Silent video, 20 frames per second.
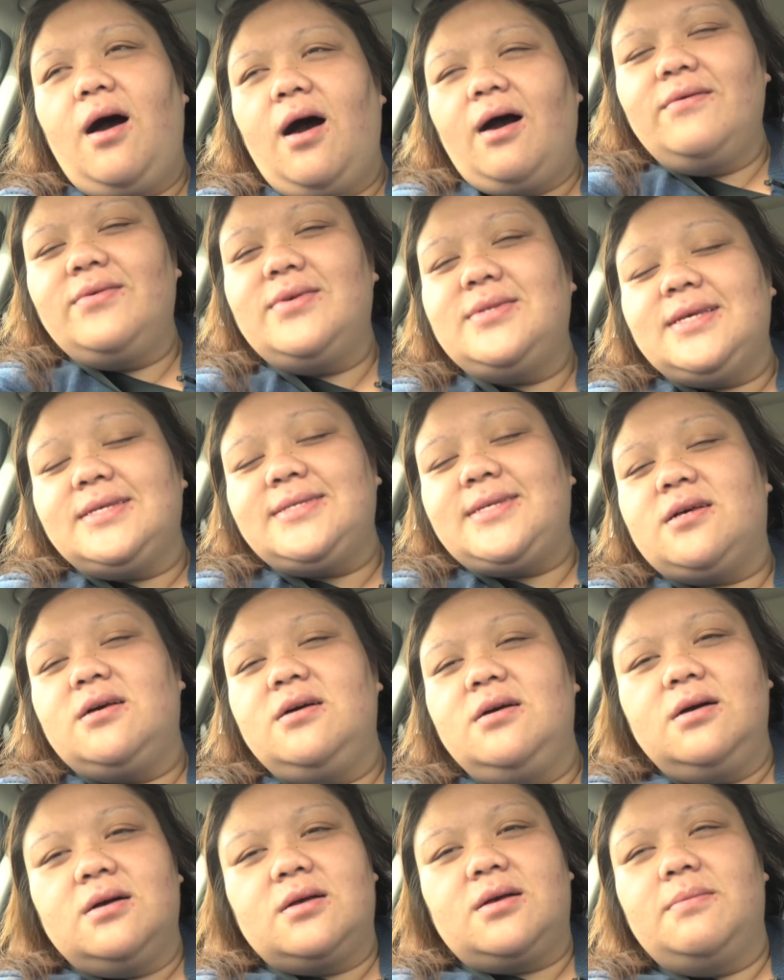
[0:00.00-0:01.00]
Obviously, it's like
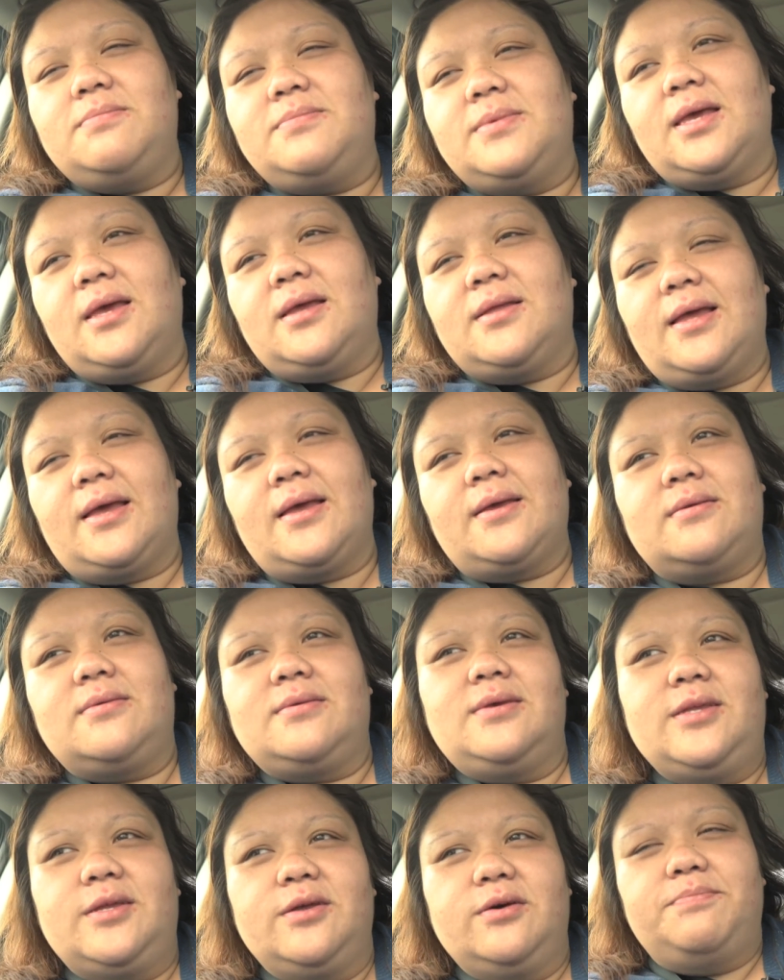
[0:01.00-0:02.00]
a hookup thing, like
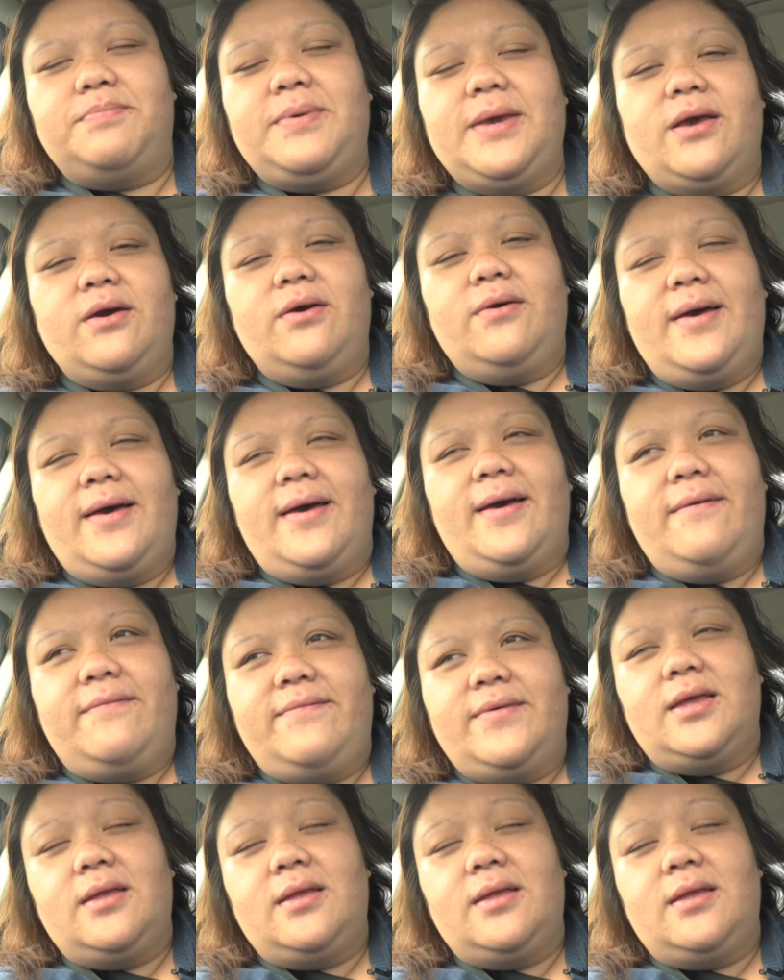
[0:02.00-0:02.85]
you know, POF